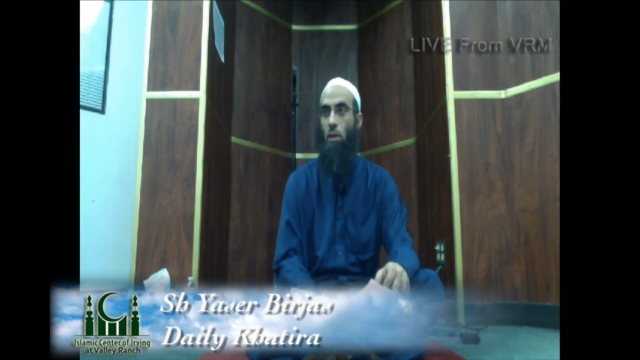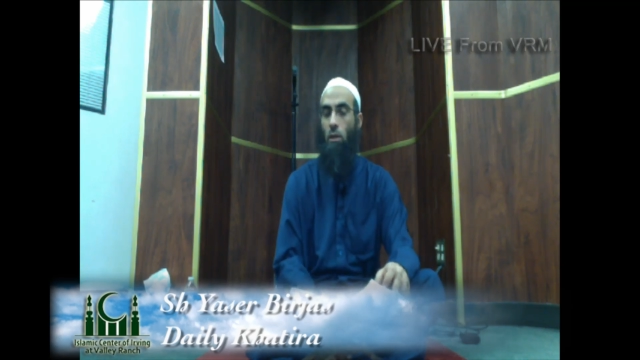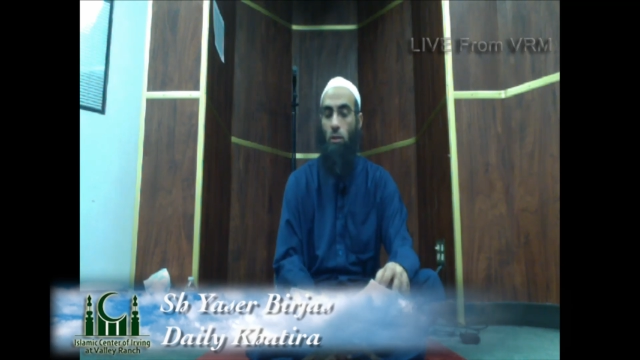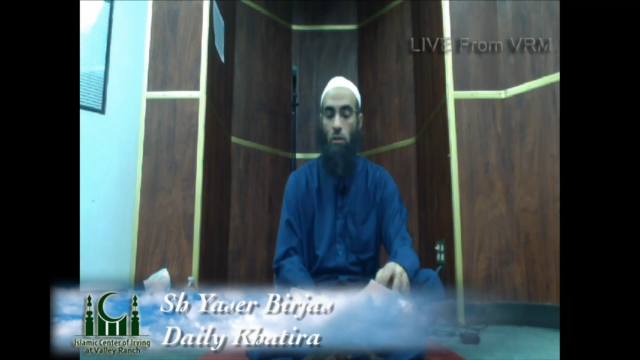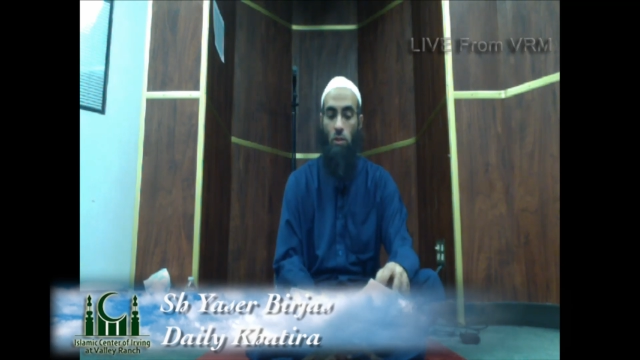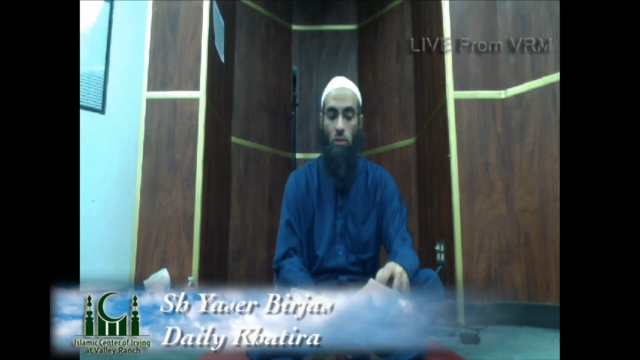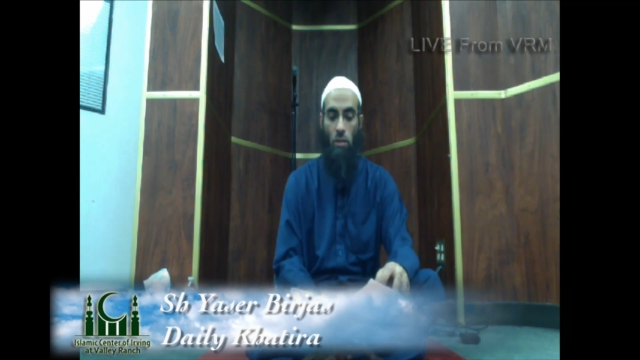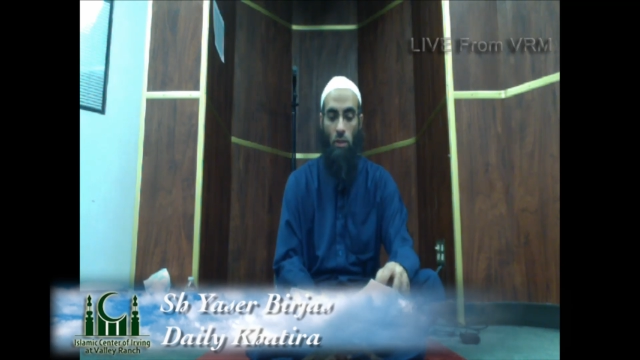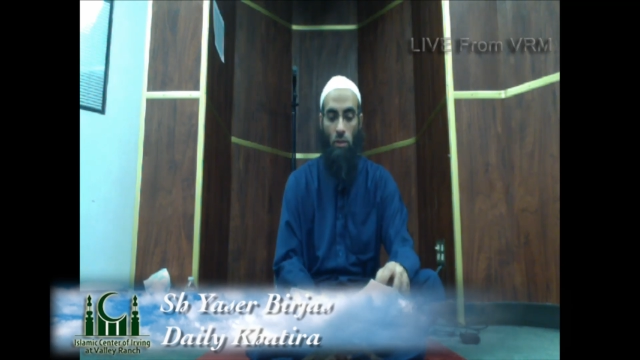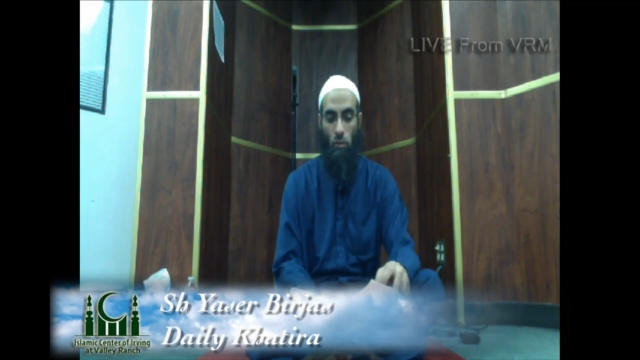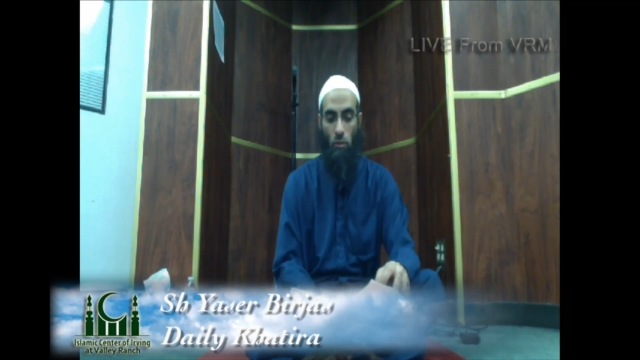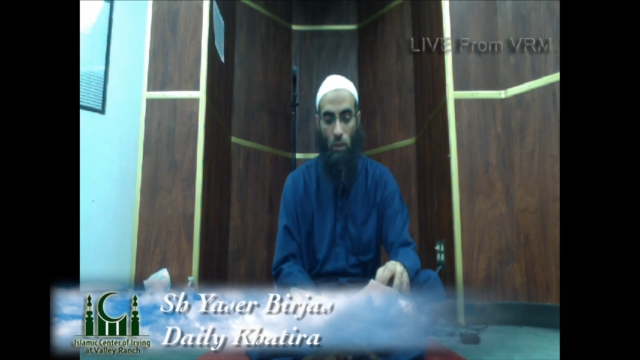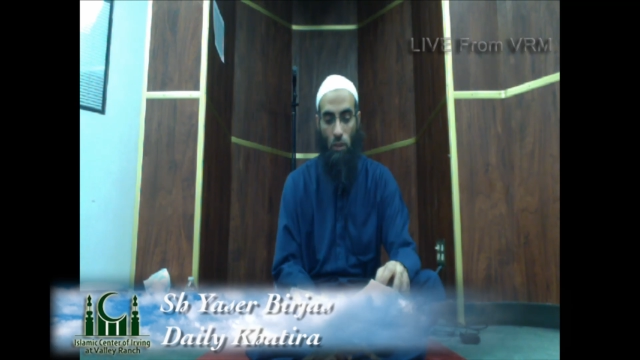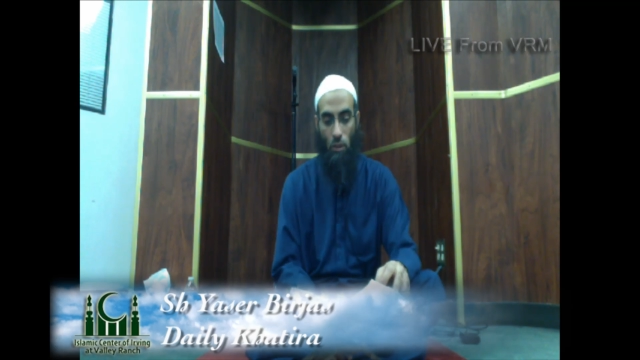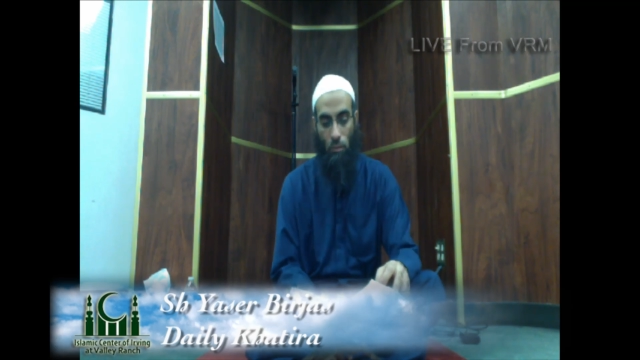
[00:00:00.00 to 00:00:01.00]
She said to
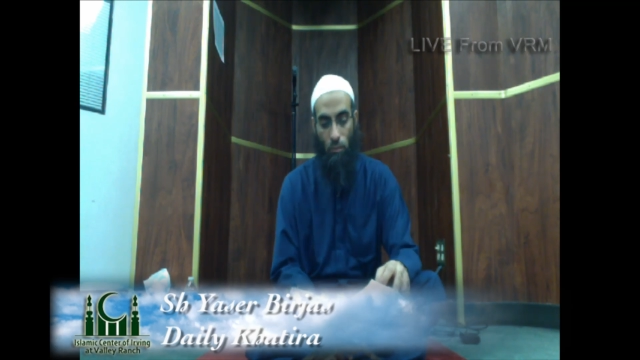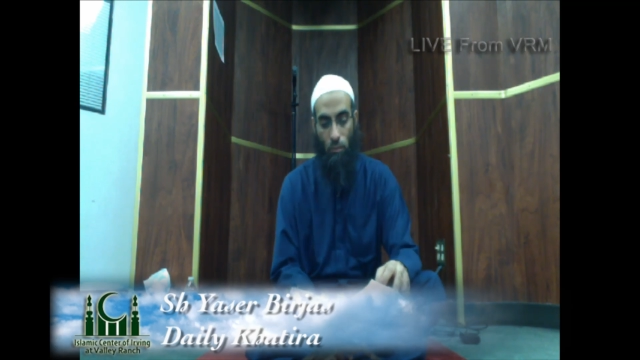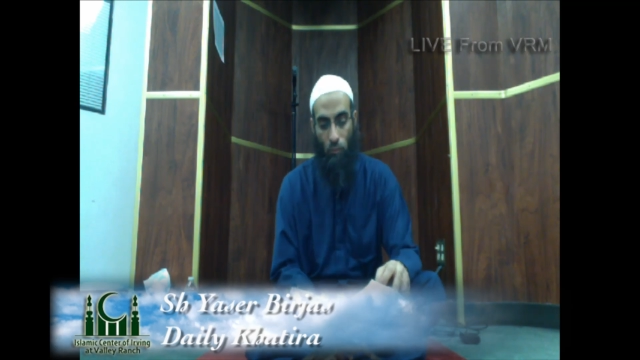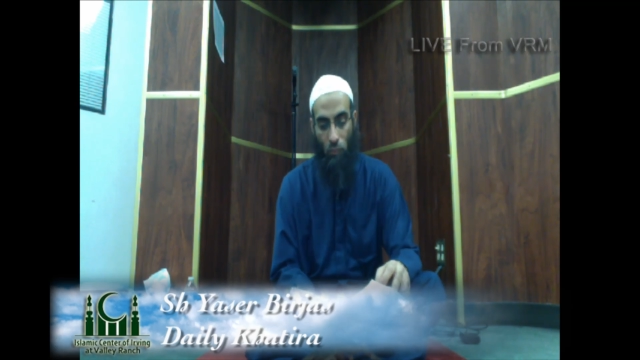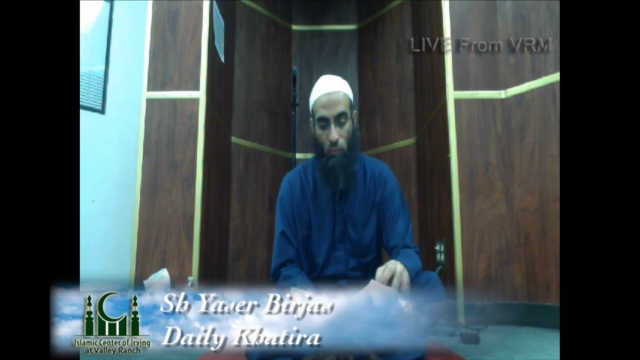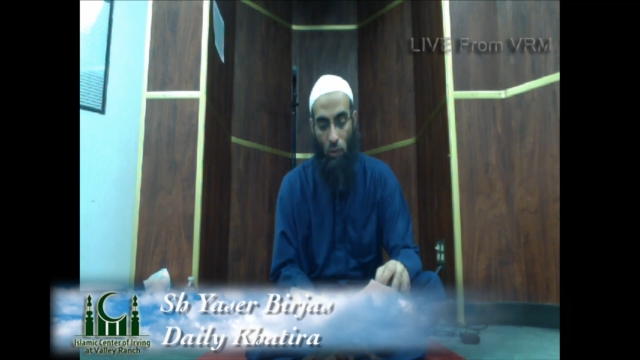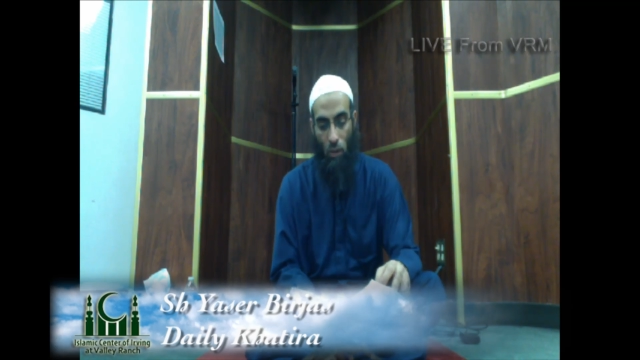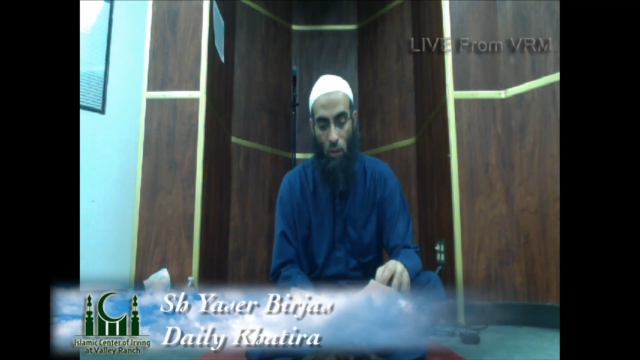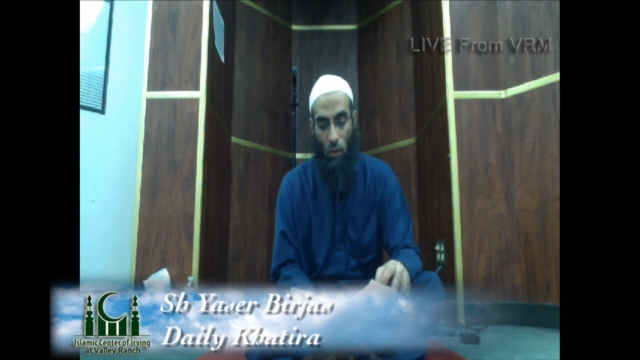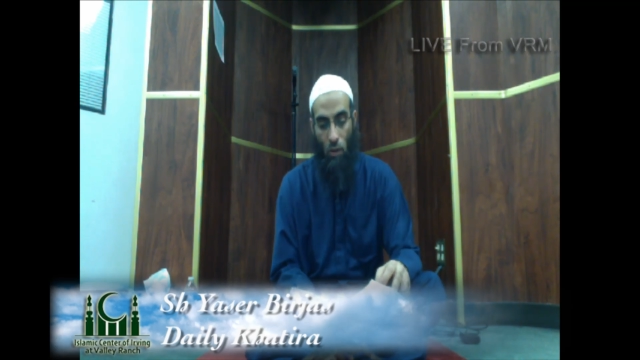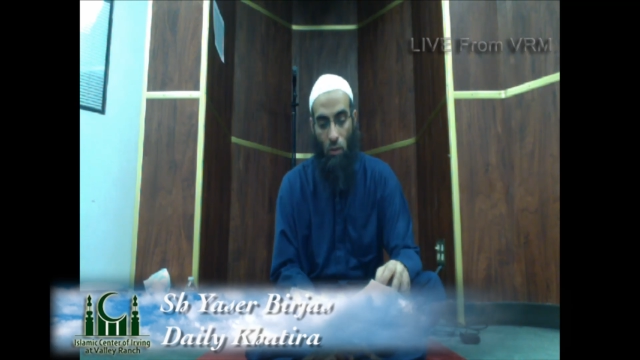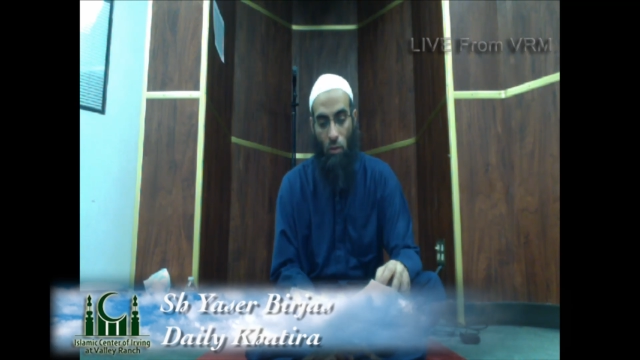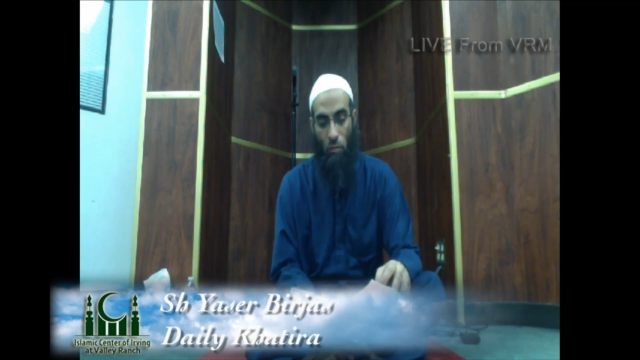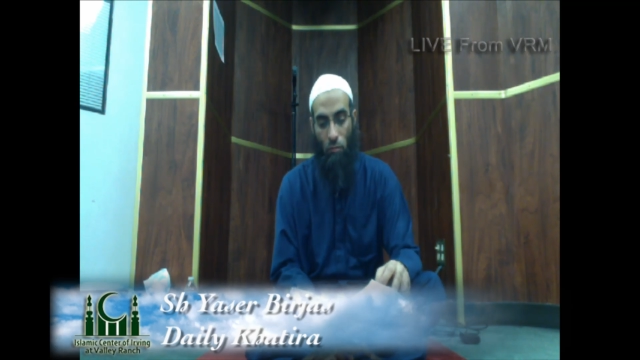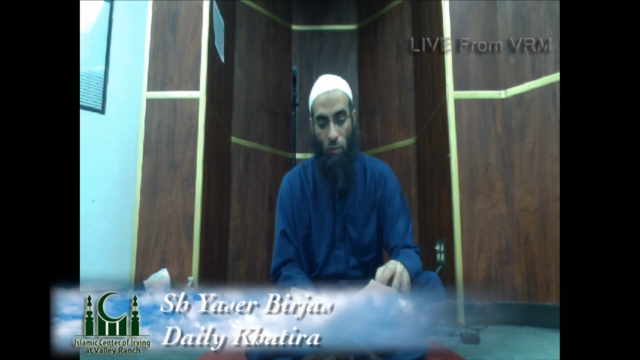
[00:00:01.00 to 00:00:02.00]
her,
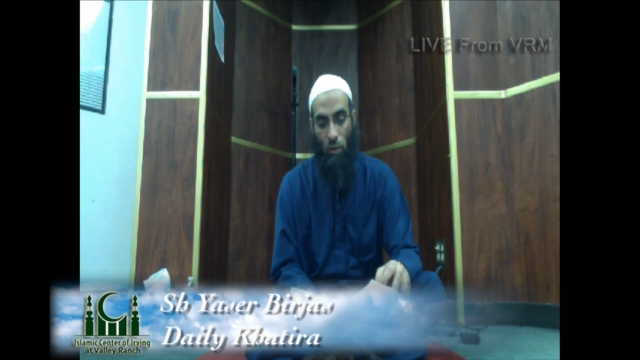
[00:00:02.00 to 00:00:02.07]
the